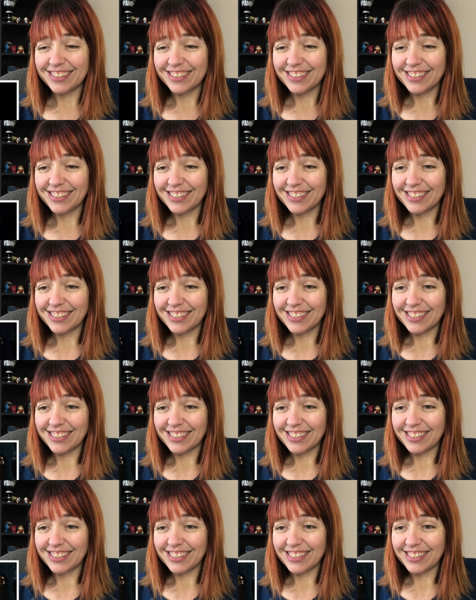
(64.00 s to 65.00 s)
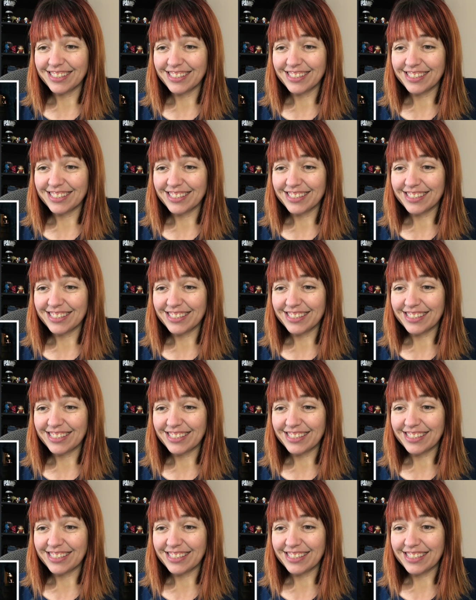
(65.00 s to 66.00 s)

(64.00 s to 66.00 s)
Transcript: Nobody speaks.